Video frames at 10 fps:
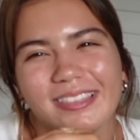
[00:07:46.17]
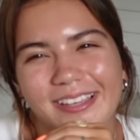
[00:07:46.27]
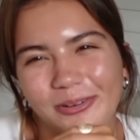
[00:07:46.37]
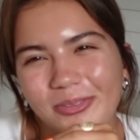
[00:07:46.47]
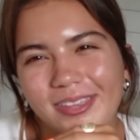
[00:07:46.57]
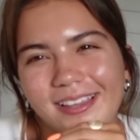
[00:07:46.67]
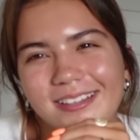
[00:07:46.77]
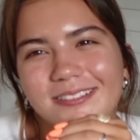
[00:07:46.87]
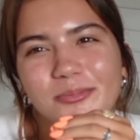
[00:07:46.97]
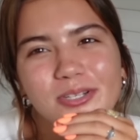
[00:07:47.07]
little
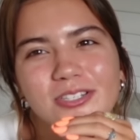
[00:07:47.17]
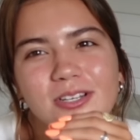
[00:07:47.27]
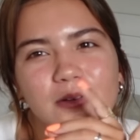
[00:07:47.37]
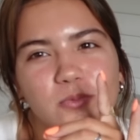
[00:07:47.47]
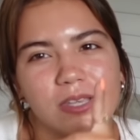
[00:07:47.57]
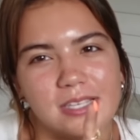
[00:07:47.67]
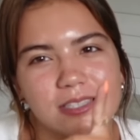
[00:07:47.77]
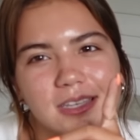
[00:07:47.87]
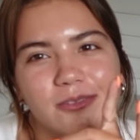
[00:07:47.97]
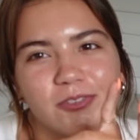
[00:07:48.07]
things, which we
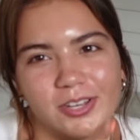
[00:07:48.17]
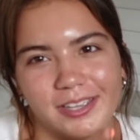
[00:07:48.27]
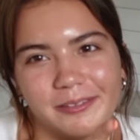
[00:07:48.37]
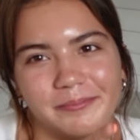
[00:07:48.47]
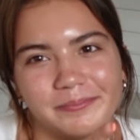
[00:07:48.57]
easily forget.